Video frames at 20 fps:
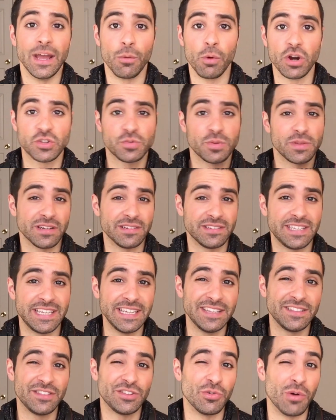It works with our
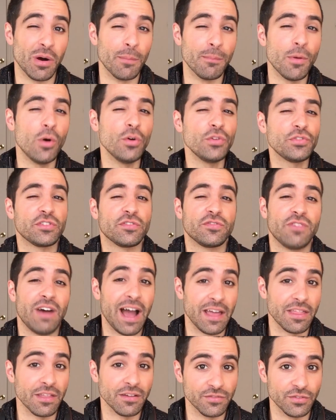teeth to
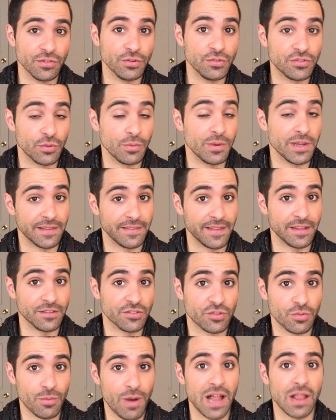emulsify the food so we can then
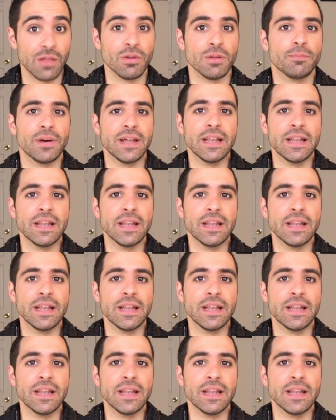swallow it,